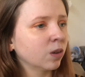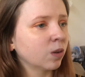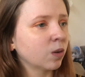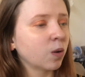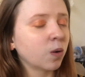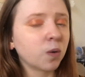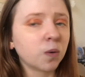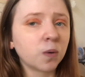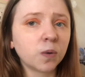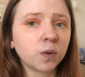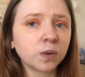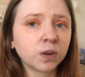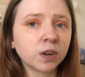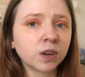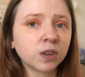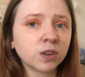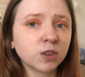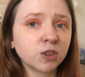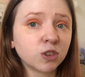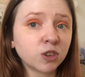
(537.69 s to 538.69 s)
called
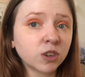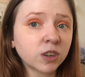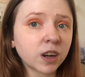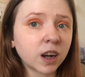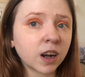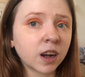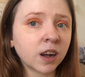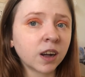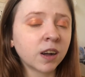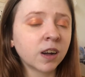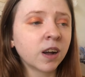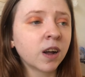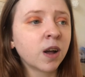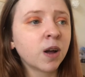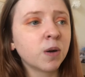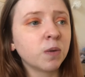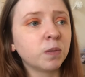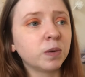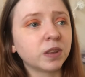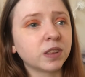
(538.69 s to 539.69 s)
Sugar
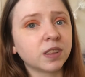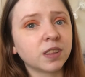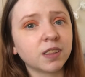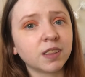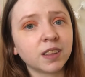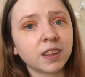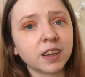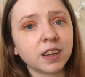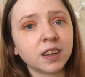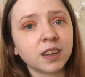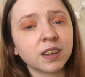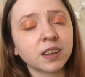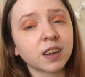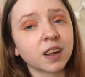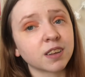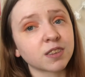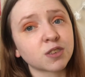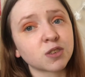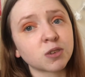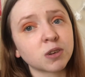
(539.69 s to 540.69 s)
with the
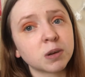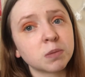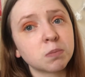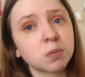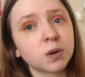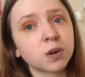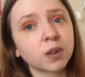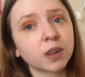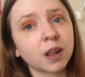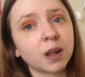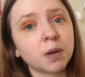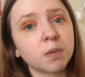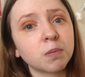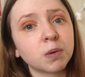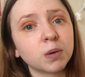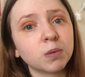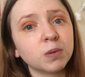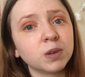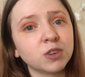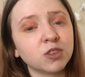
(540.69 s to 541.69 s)
Last Read Book Club,
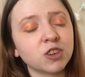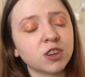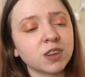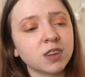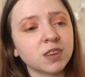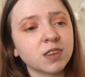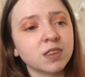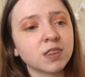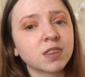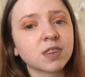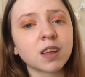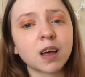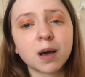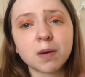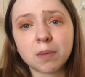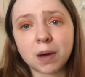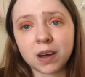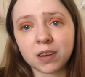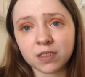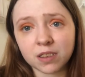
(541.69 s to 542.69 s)
which is
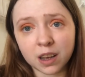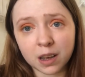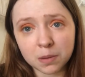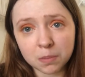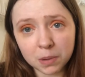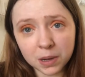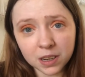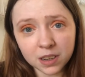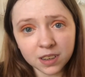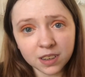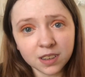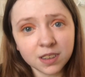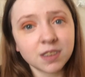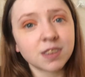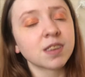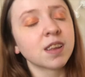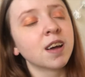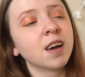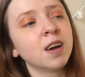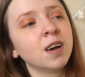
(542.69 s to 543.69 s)
about
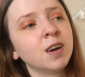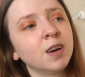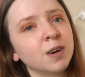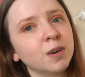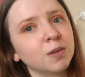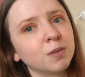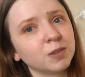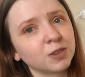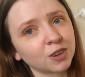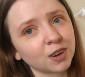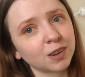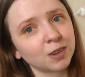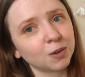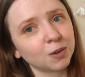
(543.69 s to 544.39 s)
diabetes, which I